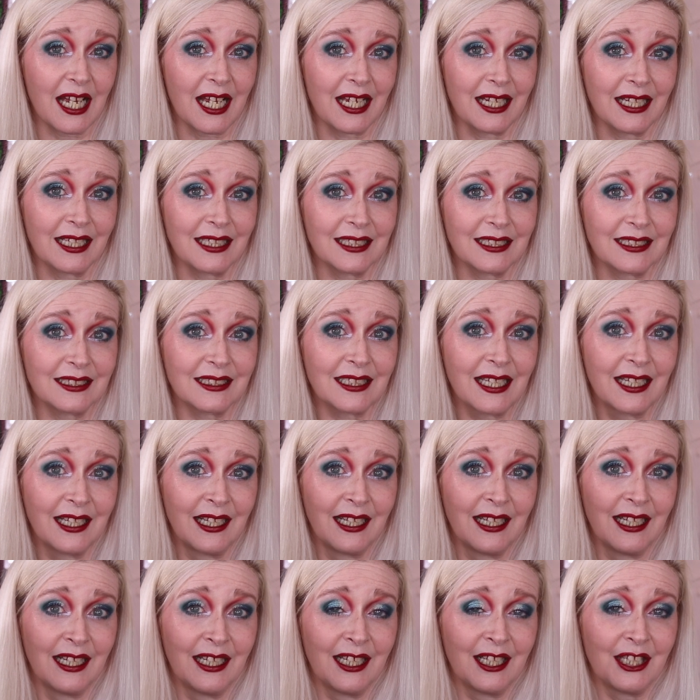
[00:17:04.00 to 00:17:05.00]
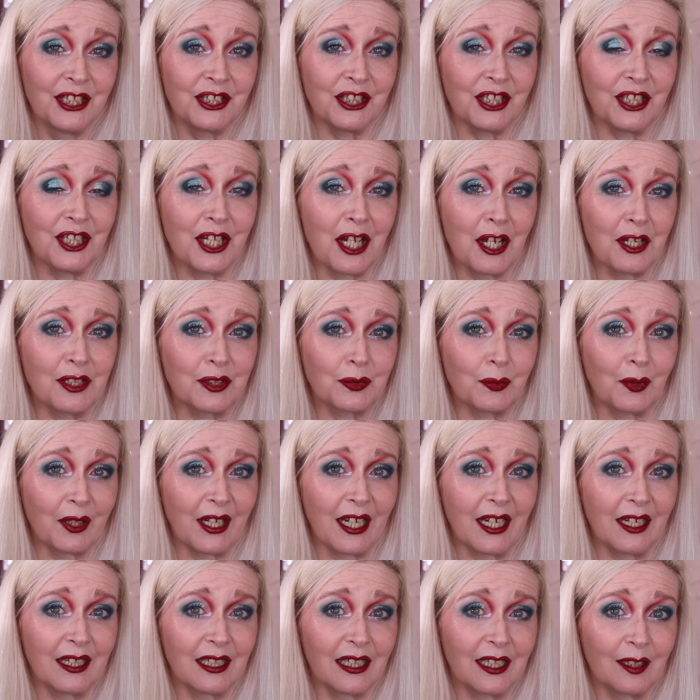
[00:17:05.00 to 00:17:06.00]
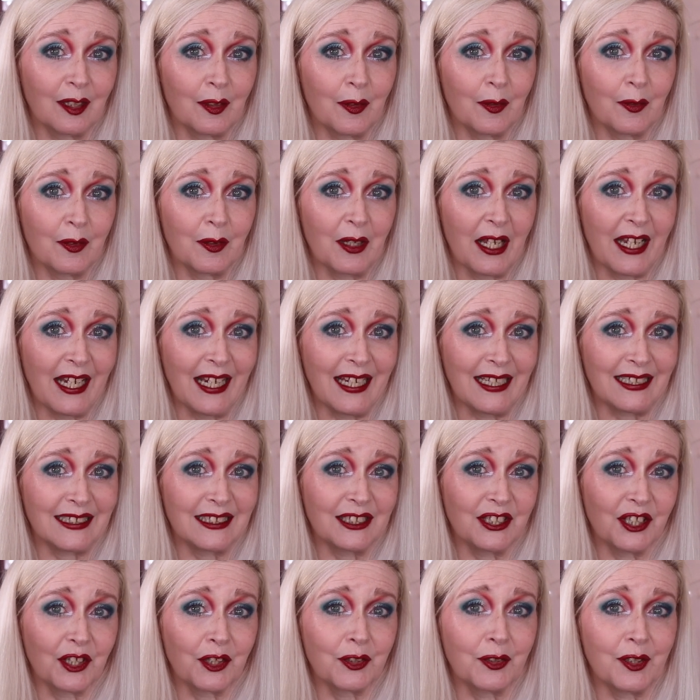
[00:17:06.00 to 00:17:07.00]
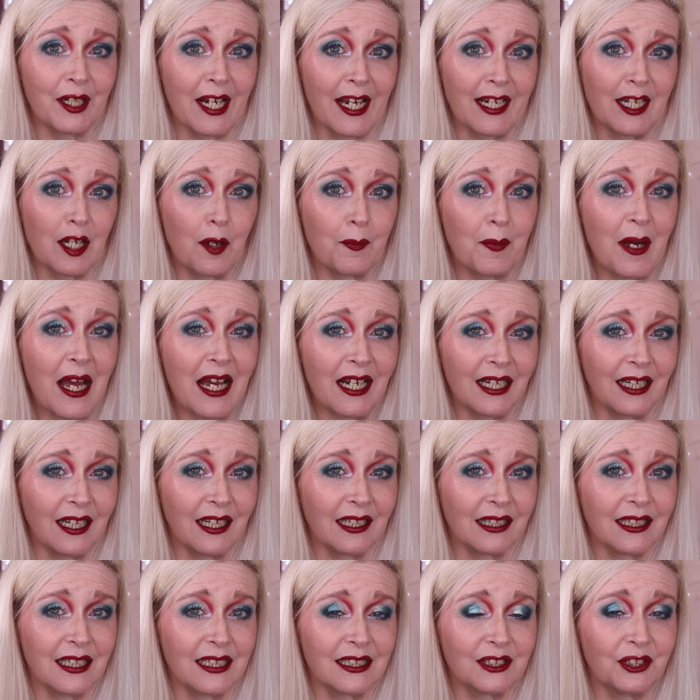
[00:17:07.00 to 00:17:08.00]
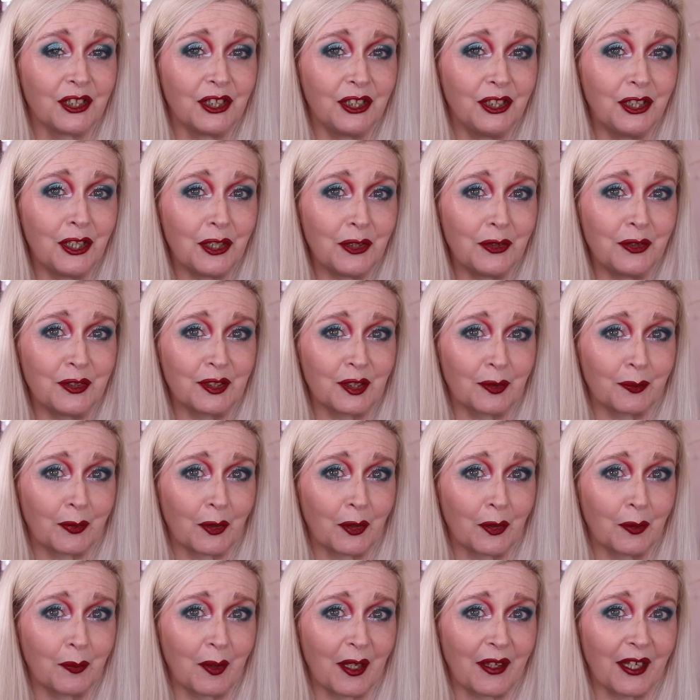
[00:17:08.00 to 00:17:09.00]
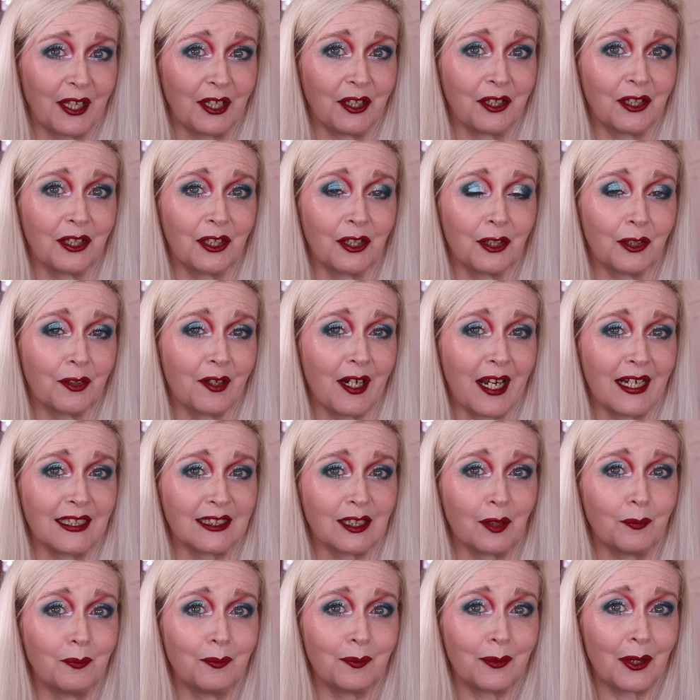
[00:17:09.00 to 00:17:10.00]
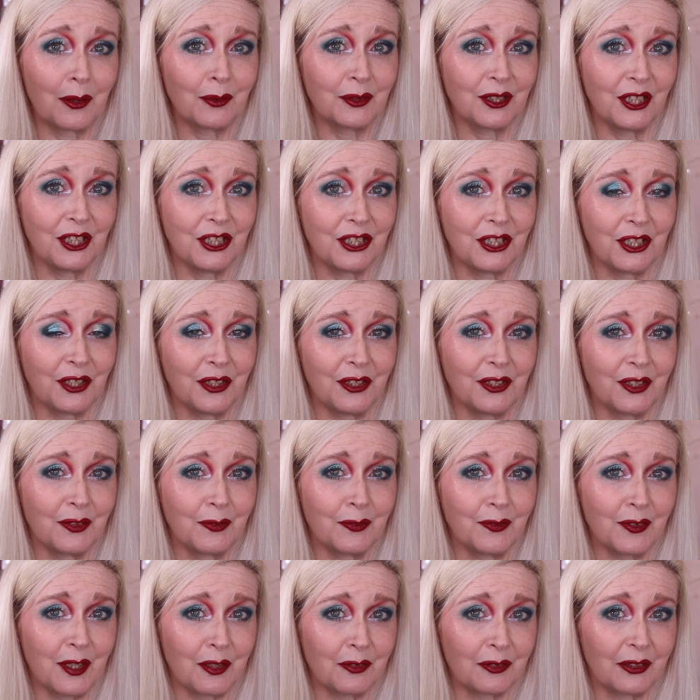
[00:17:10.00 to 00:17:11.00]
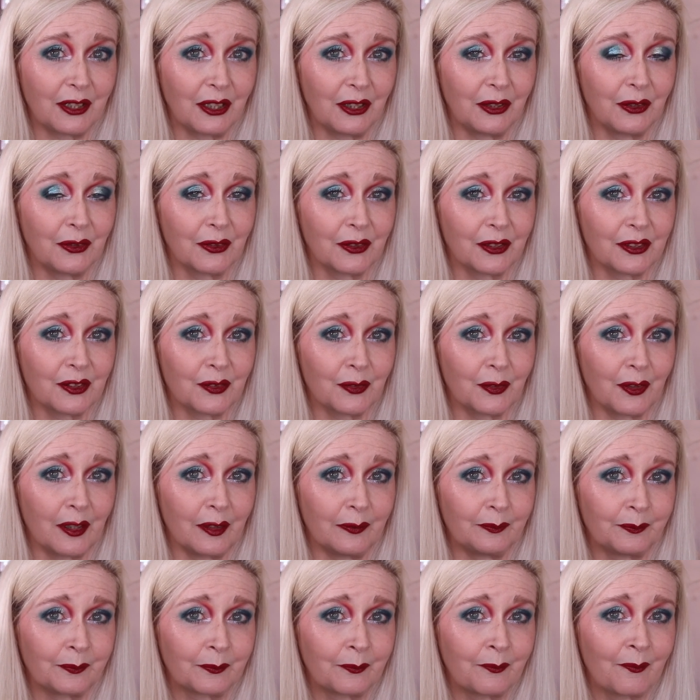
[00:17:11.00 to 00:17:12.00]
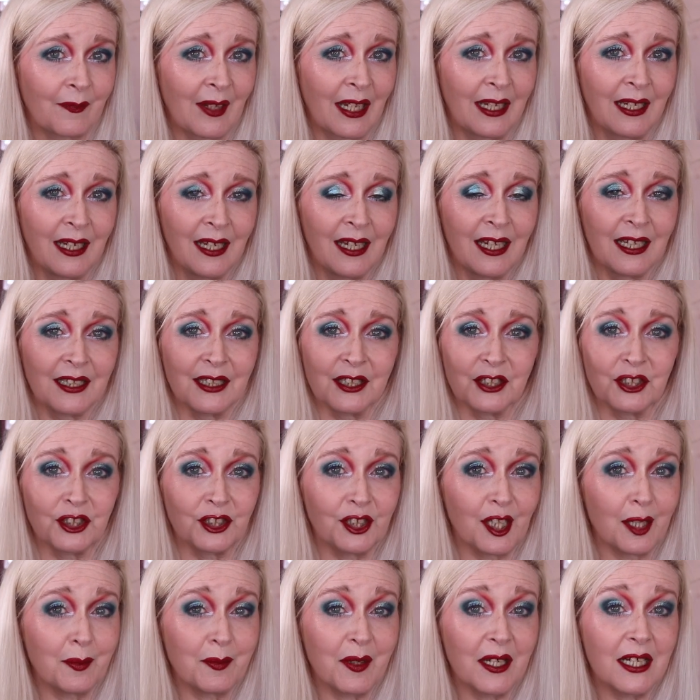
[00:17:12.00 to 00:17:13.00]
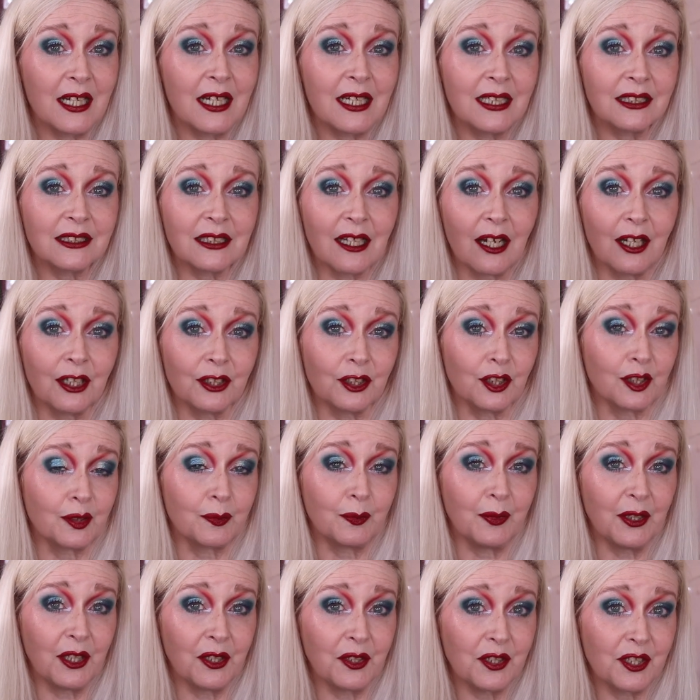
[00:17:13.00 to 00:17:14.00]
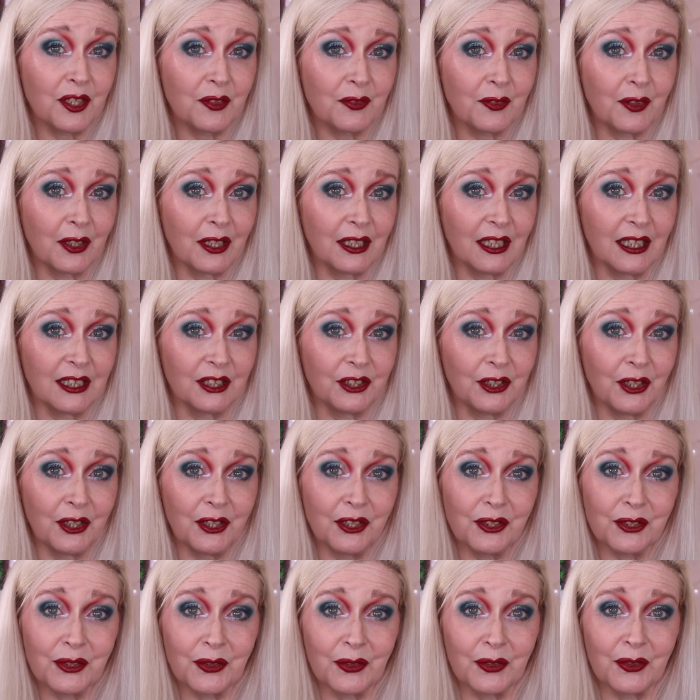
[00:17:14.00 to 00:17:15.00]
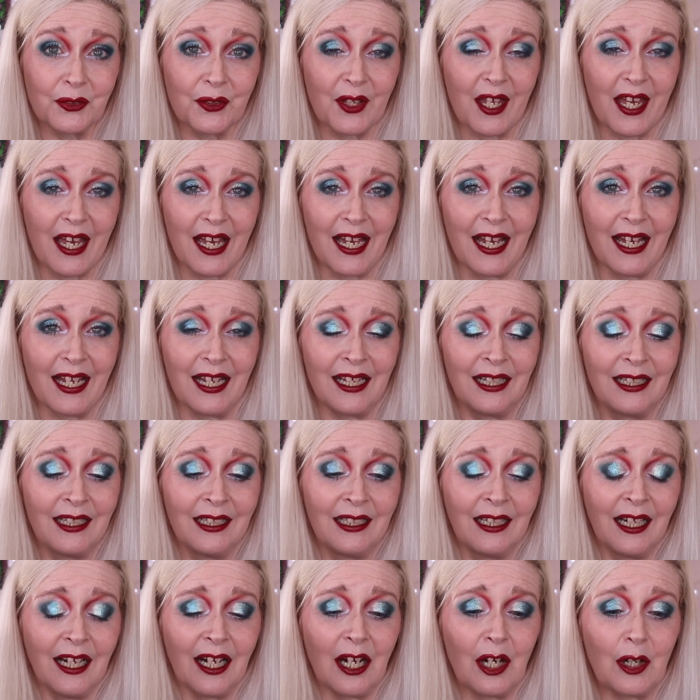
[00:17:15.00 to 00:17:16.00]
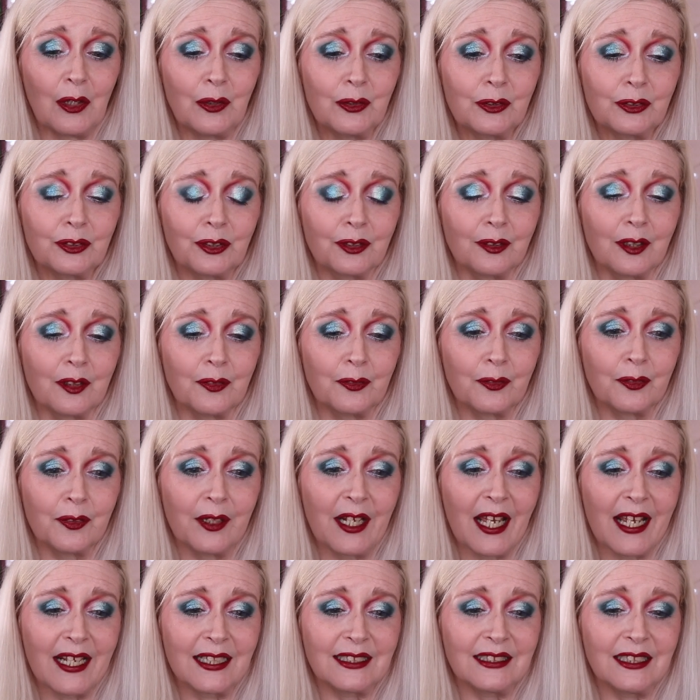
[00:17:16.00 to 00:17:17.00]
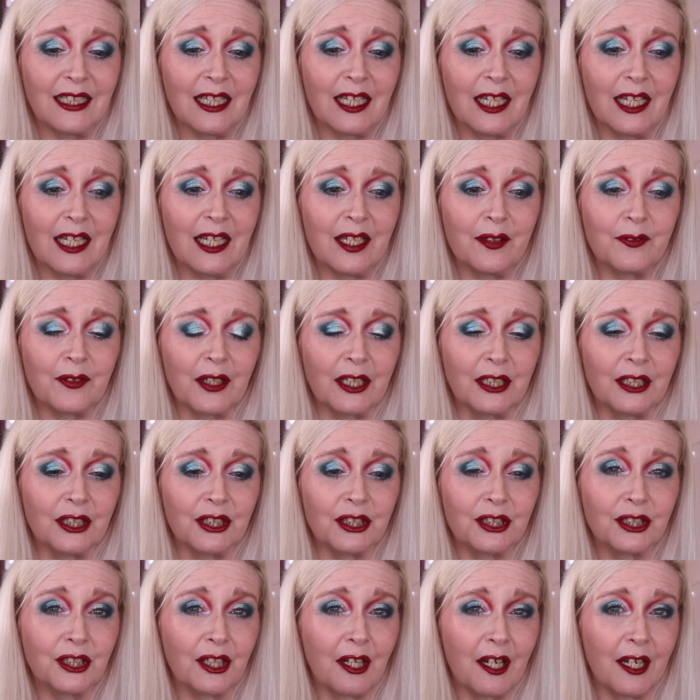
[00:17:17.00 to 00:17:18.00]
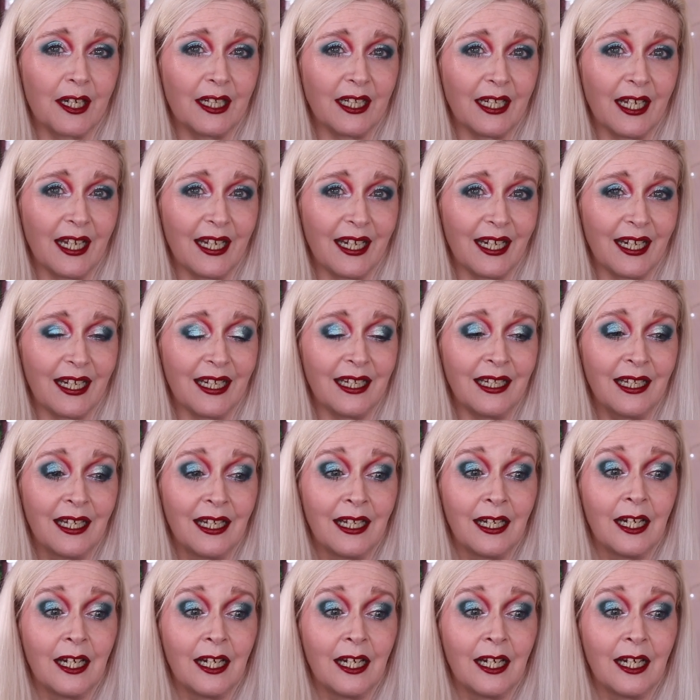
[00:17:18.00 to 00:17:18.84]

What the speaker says: and she knows what it is to create a palette that's usable but that you can create a multitude of different looks from. The shimmers are just beautiful as usual. They're ultra reflective and shiny,